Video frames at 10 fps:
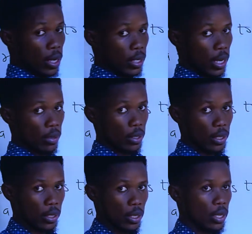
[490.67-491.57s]
Is that
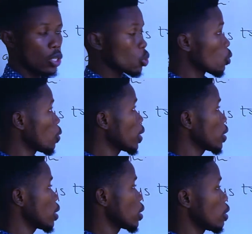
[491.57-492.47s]
okay? So when
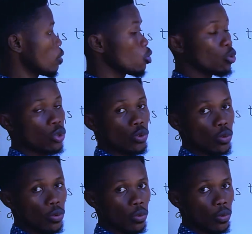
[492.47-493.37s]
it is given to
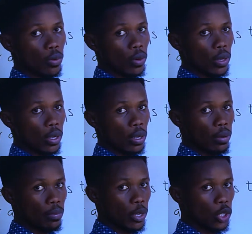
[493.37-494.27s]
you,
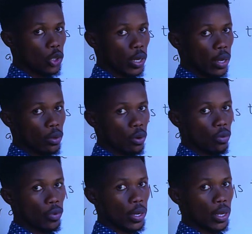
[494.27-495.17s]
make sure that you
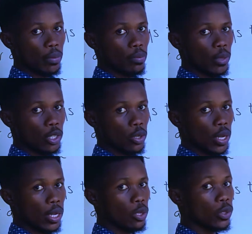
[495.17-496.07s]
convert them. Make sure
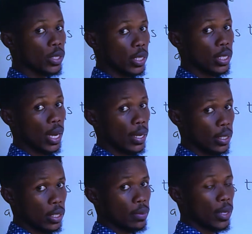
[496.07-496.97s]
that the units are the
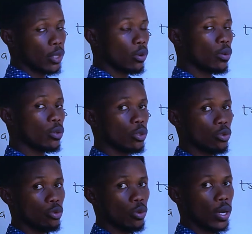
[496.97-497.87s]
same. That's what I want you
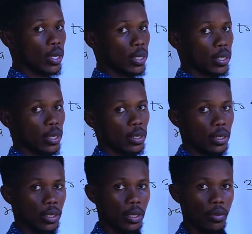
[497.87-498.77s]
to understand.
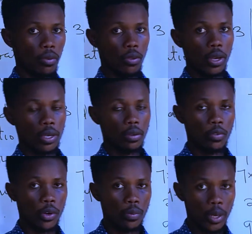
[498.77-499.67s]
Thank you
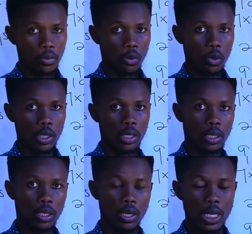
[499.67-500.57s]
very much for watching.